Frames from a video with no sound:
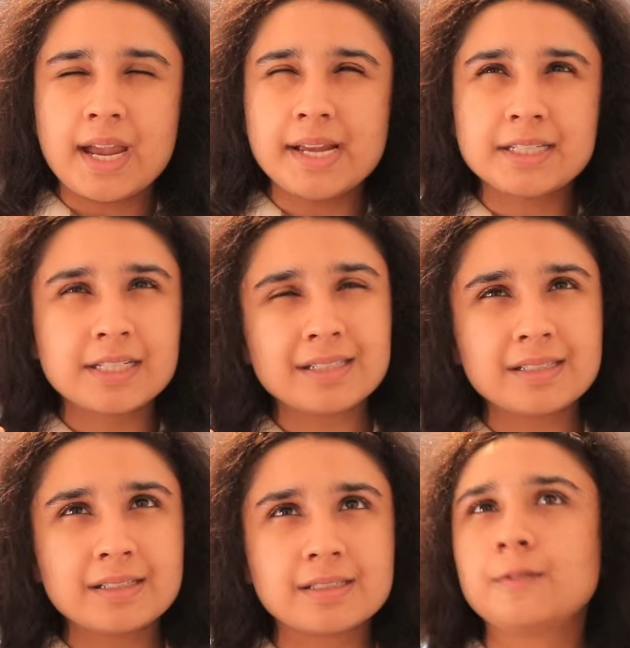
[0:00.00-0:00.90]
It's
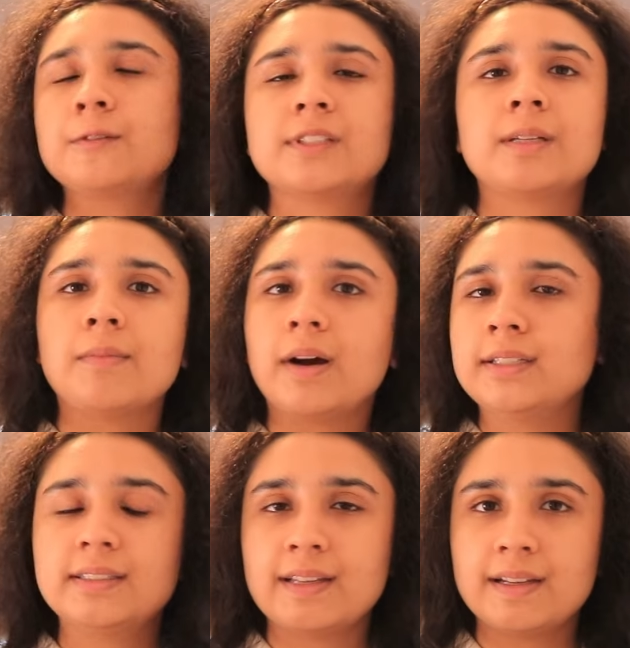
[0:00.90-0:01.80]
just a difference in
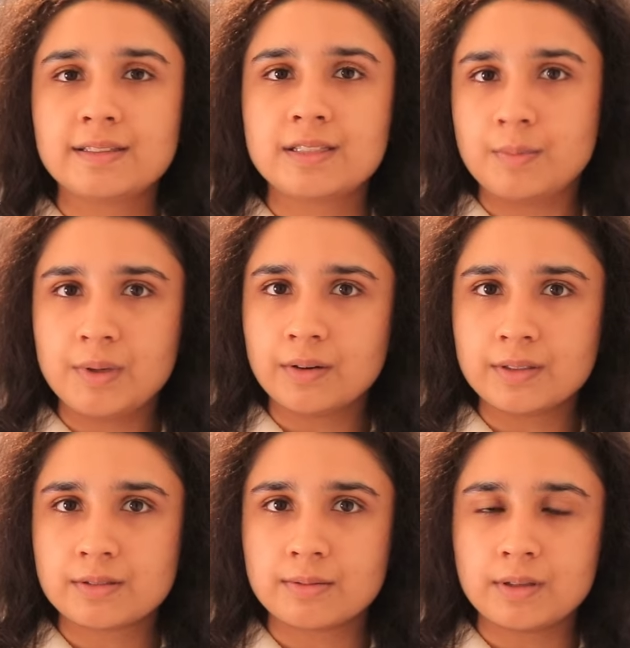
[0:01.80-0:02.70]
mindset, to be
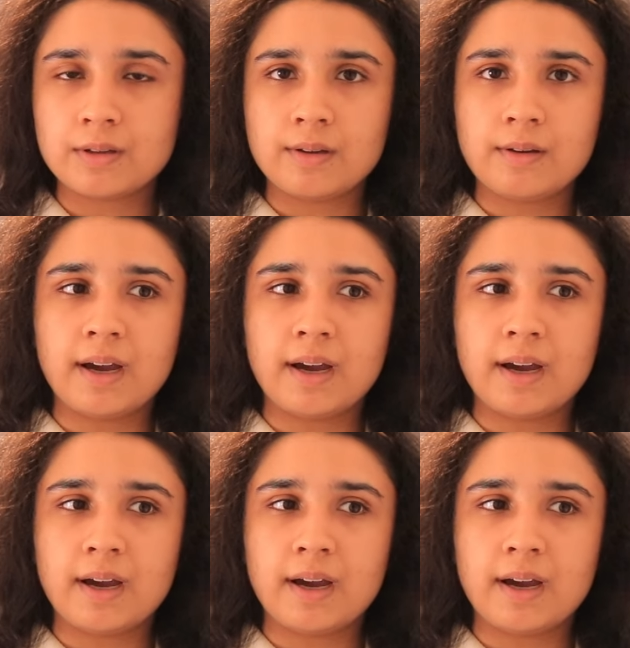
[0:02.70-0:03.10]
honest with you.